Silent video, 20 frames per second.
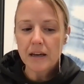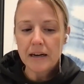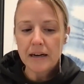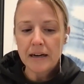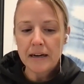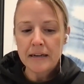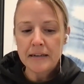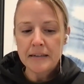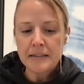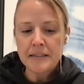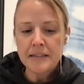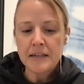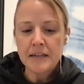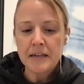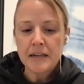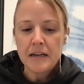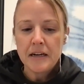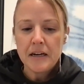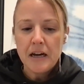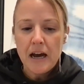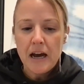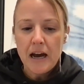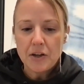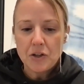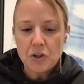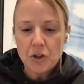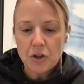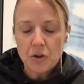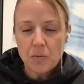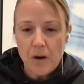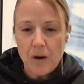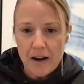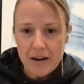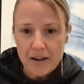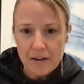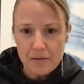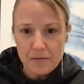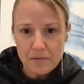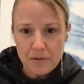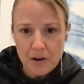And I took
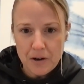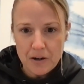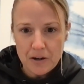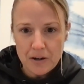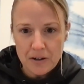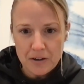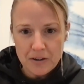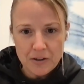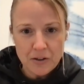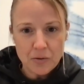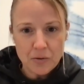Rocky Farr.